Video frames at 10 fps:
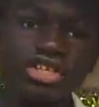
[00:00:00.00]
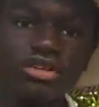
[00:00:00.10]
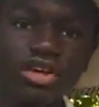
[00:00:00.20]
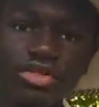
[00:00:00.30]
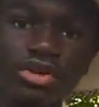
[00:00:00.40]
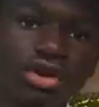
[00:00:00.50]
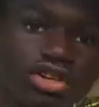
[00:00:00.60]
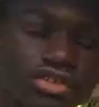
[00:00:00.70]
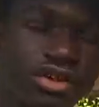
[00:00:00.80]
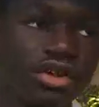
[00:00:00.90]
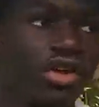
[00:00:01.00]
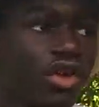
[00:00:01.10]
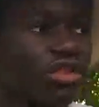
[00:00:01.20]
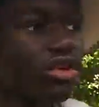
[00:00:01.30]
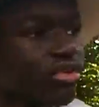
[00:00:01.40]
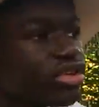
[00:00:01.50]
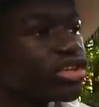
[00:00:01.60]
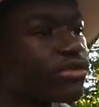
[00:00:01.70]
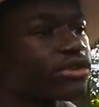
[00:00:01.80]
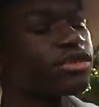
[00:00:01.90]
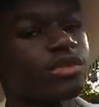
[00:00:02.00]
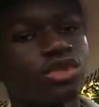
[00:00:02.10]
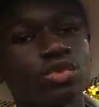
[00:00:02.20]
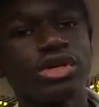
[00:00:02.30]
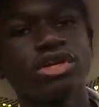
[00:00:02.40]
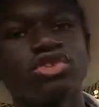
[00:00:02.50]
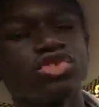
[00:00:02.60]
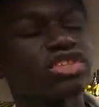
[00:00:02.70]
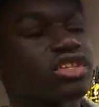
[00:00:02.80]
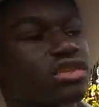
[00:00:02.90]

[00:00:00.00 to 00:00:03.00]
into nothingness. The only difference between